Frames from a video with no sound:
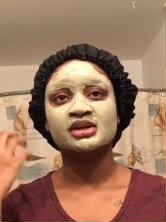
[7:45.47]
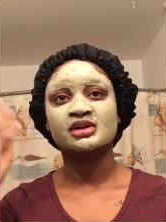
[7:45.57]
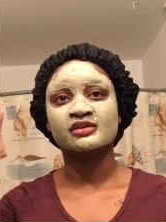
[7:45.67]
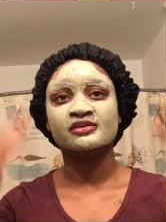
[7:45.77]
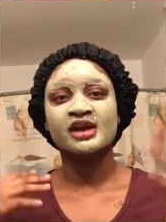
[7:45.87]

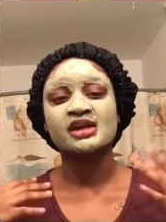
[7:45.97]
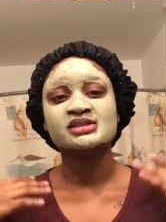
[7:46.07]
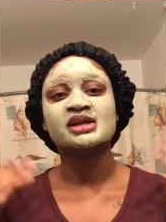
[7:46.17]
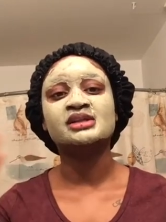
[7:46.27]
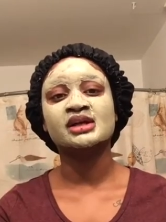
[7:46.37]
your face
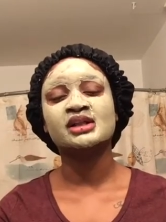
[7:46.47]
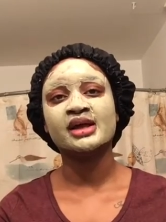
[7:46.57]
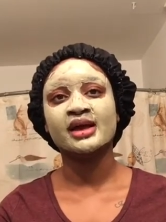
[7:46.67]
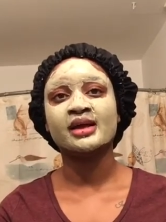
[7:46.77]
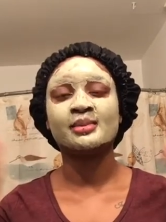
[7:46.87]
and the
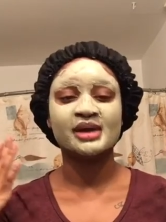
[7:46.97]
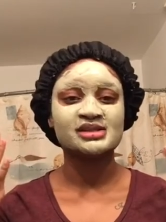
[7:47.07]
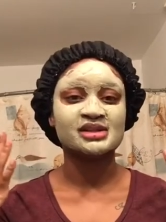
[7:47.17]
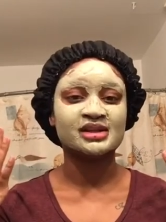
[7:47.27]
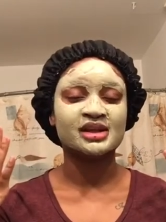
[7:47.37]
clay, and
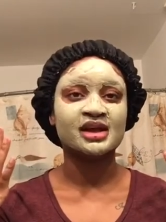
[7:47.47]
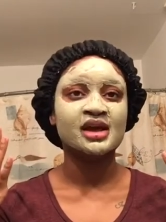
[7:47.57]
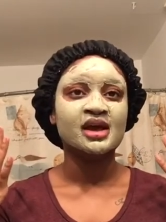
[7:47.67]
basically